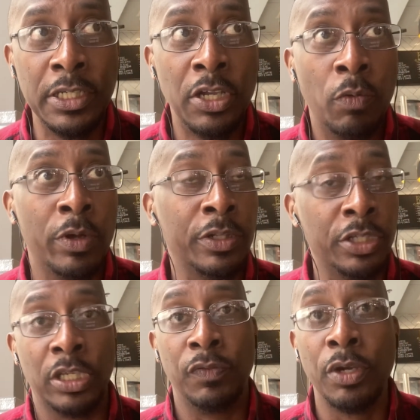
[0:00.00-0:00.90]
Well, look,
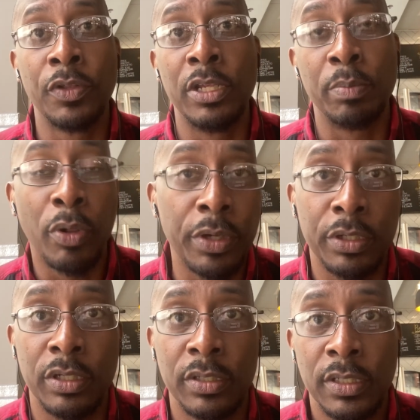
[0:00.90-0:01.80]
if you're the
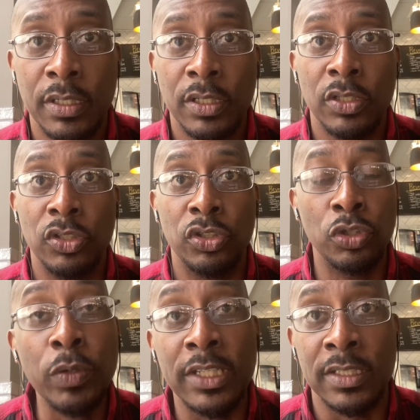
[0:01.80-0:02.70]
employer, you
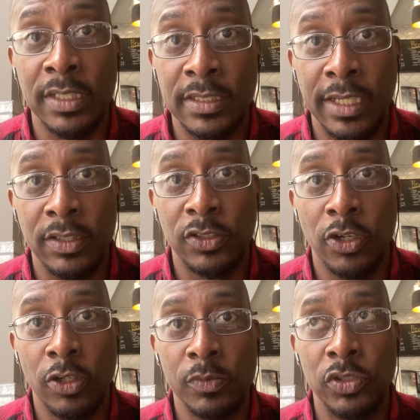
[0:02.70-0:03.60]
get to dictate the
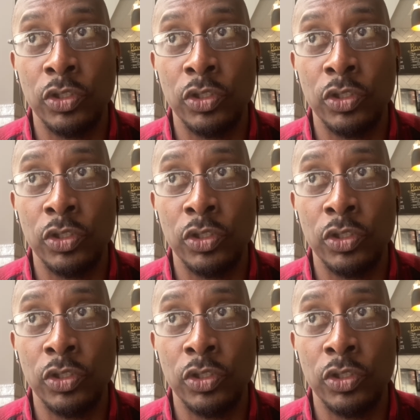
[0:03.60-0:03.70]
terms.